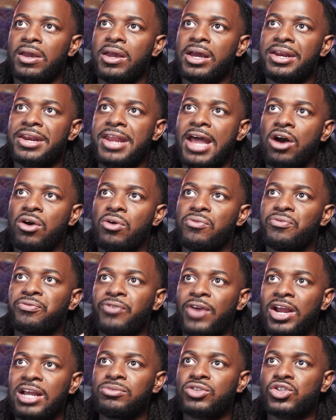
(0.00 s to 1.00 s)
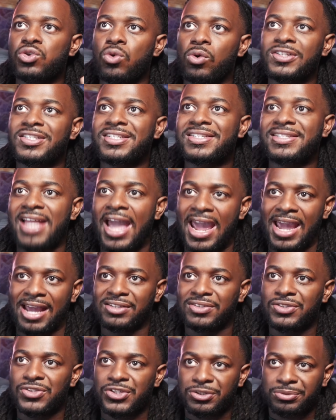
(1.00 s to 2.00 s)
Now, Flame Swords
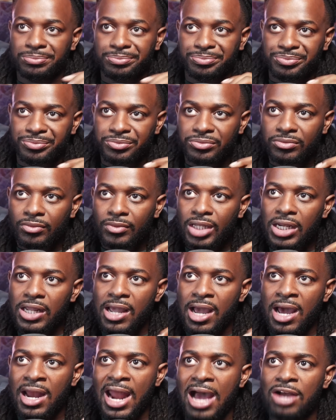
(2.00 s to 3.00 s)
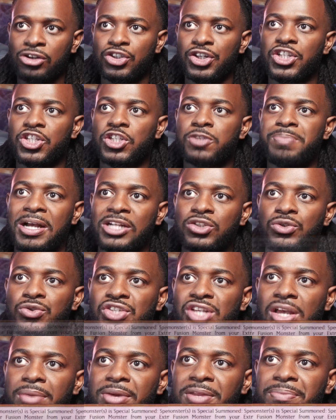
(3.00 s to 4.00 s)
Dance allows you to special
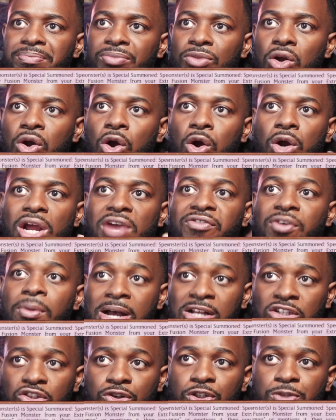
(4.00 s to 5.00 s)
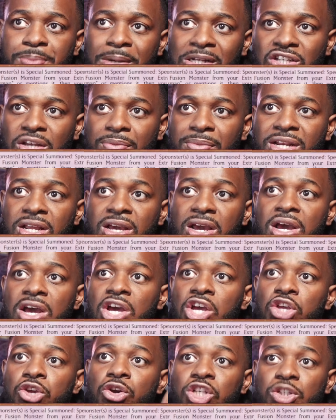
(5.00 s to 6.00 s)
summon, or if a monster is special summoned,
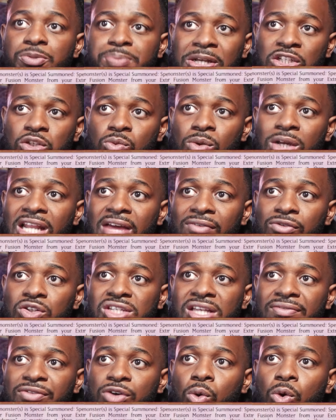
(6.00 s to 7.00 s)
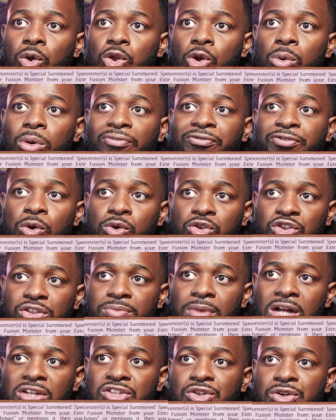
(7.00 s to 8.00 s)
you can special summon level 7 or lower fusion
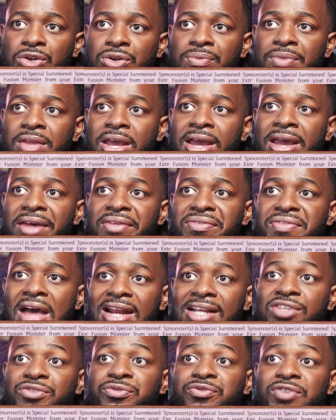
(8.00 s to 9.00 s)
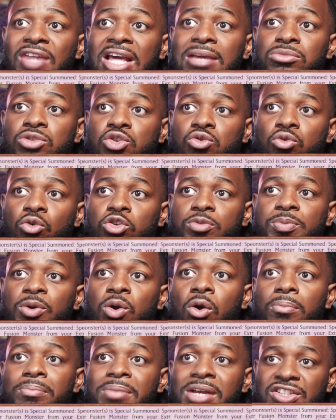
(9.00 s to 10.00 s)
monster that is Flame Swordsman
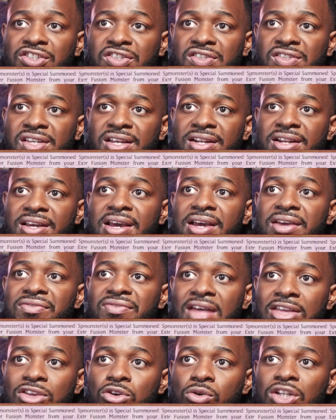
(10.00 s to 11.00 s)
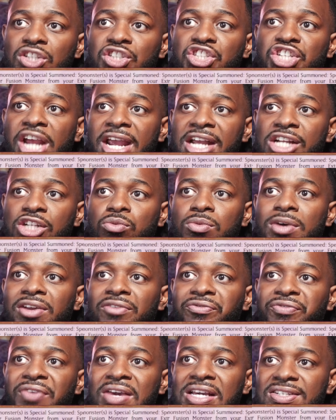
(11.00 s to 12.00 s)
or mentions it. Then you can change 1
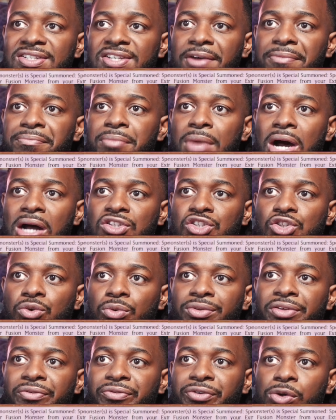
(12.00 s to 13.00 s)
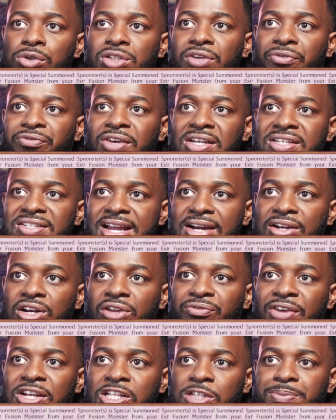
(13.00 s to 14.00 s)
face-up monster on the field to face-down
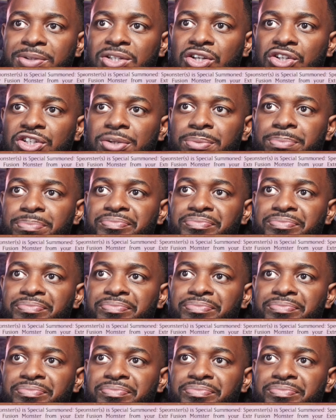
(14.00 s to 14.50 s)
defense position.